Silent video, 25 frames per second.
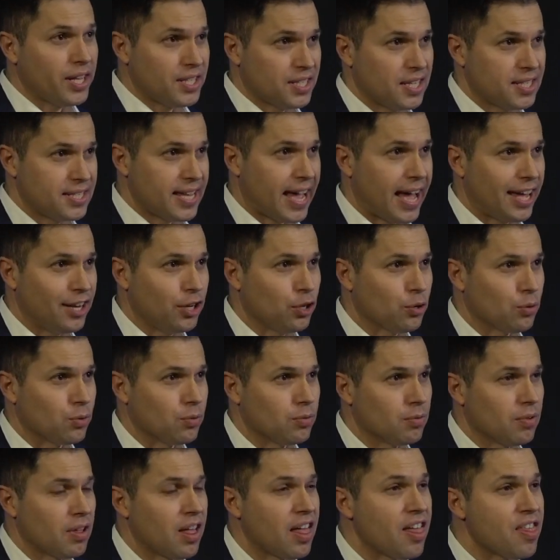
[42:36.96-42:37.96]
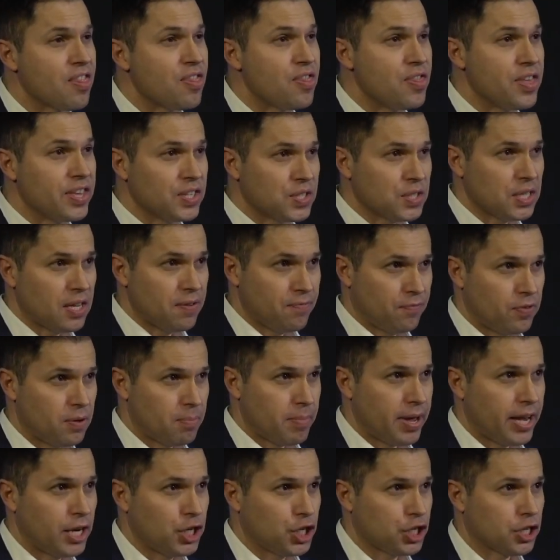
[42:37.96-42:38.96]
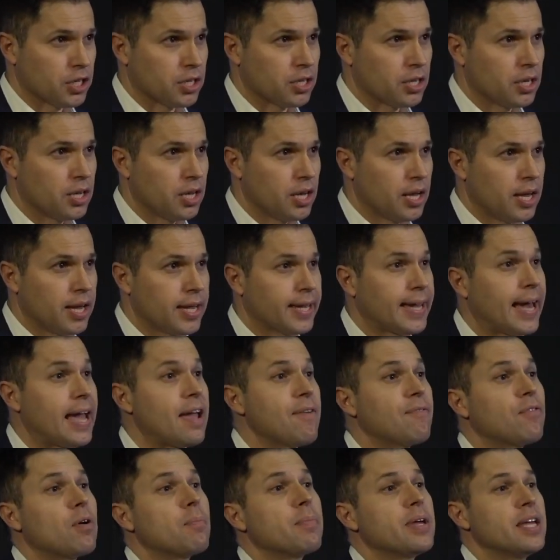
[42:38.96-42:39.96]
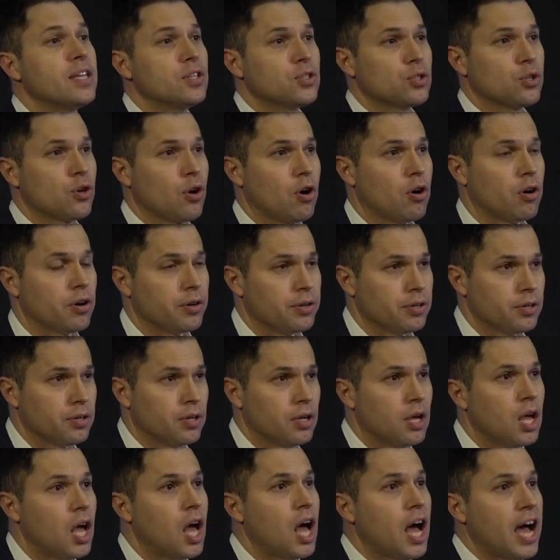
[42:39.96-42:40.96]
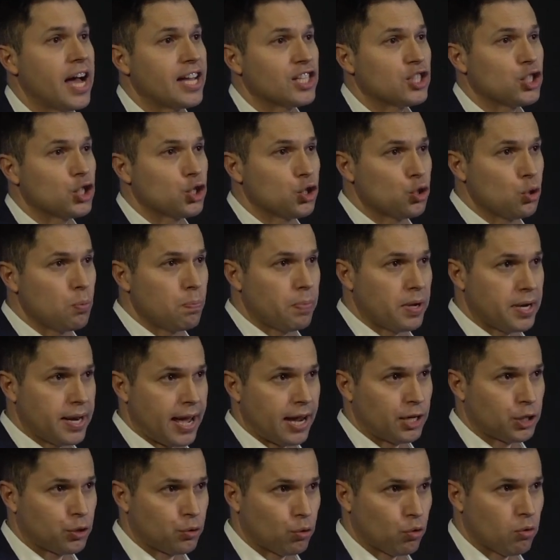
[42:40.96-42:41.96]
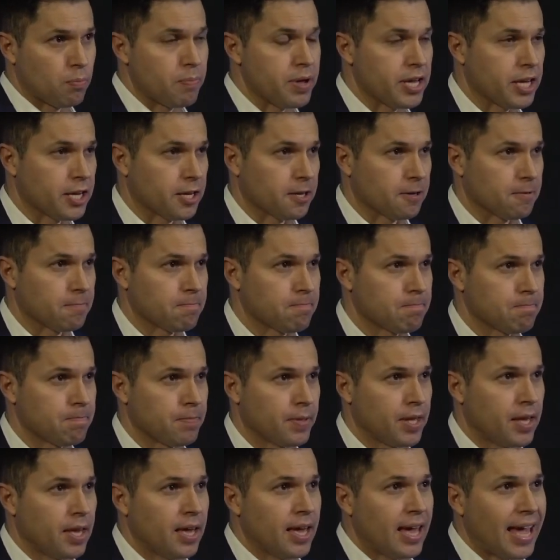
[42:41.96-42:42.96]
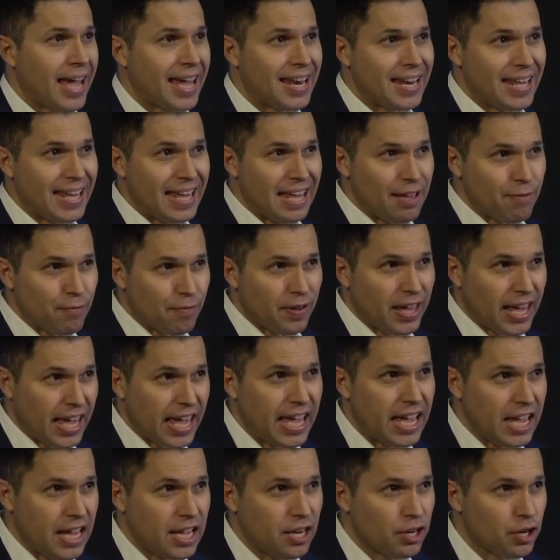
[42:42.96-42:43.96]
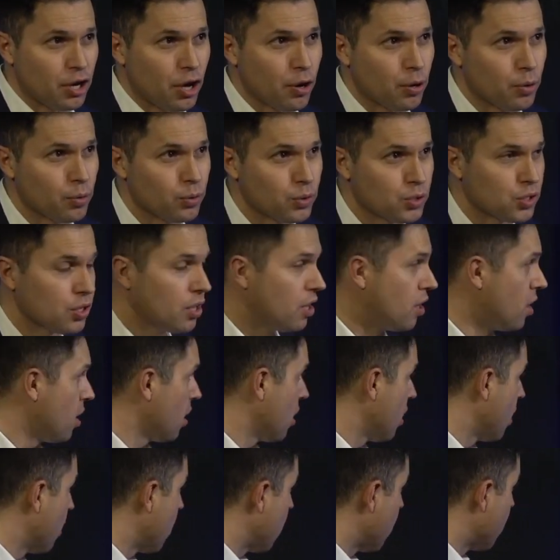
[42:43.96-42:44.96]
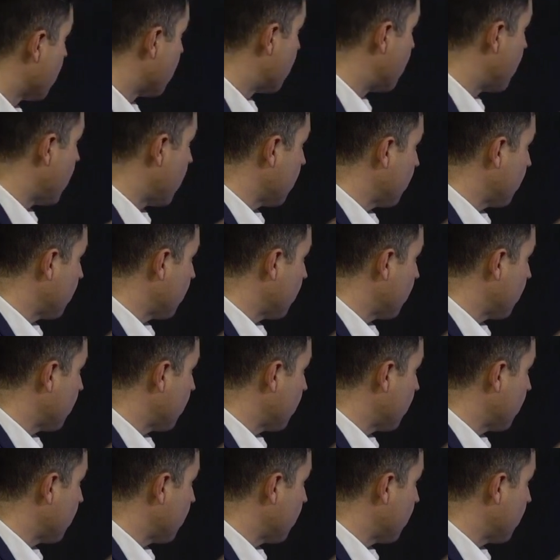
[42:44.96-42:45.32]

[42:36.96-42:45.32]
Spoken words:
to Daniel, this information came from his God, a supernatural being. And if he knows the